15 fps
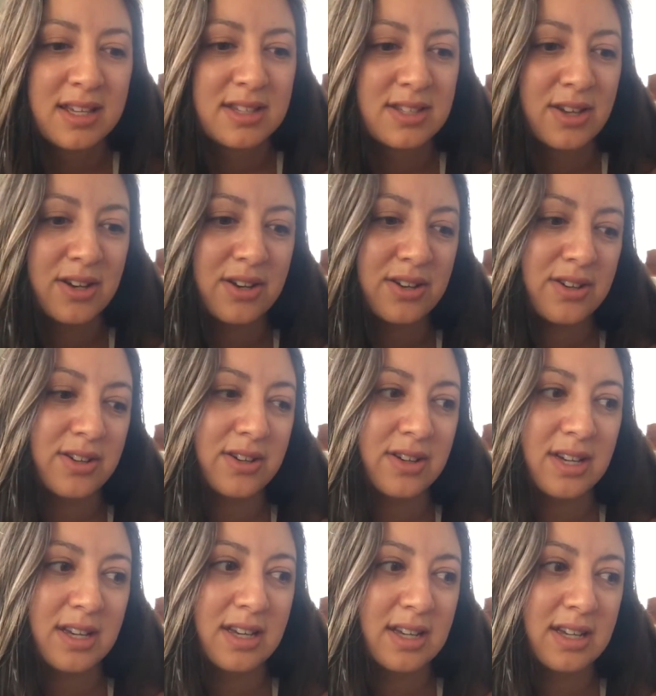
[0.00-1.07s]
So,
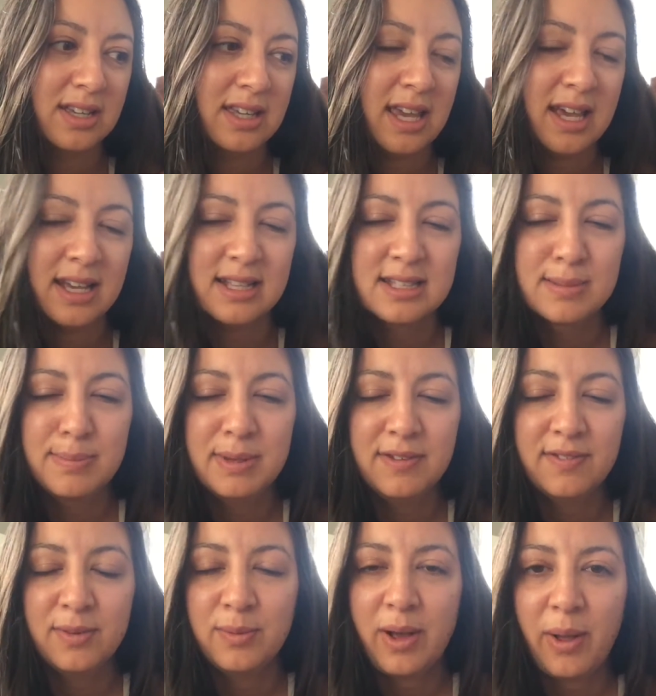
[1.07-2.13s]
yeah, it's a bit
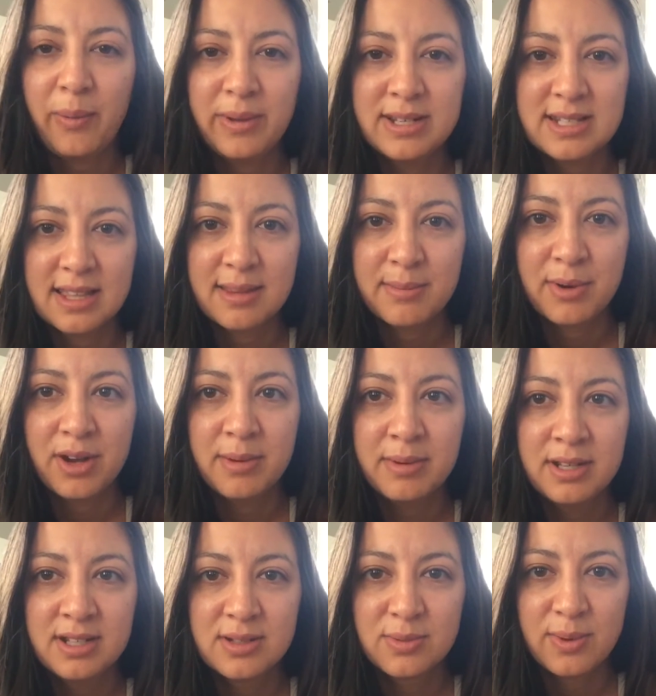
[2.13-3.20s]
of a whirlwind at the moment.